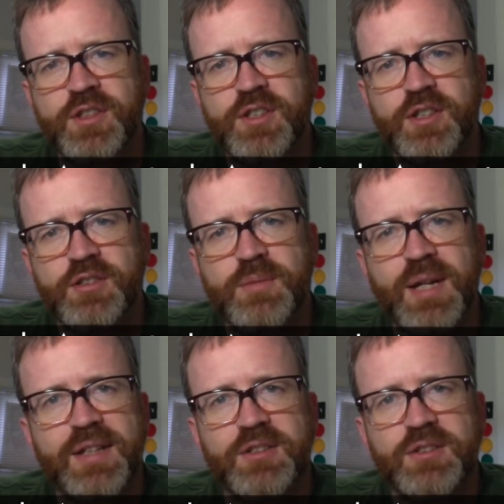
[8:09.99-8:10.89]
that are
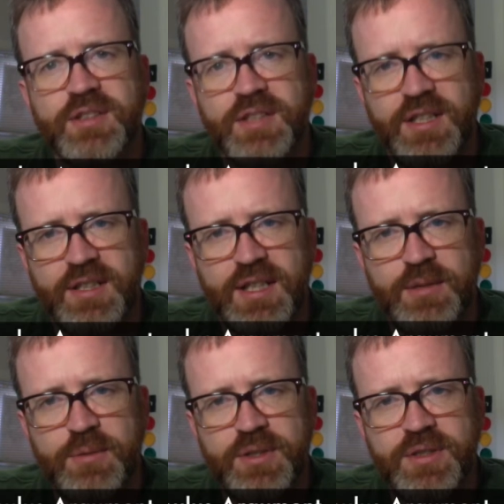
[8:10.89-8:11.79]
ungrammatical in any
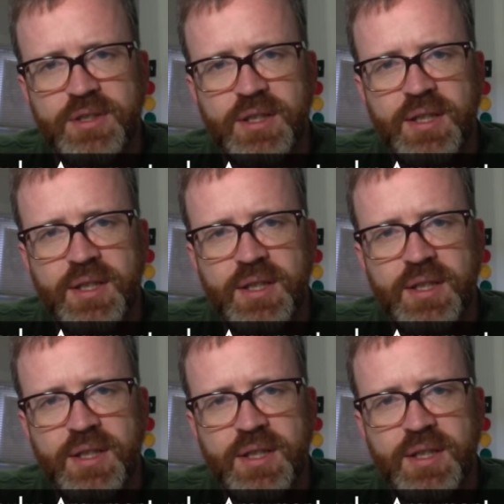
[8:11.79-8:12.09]
language?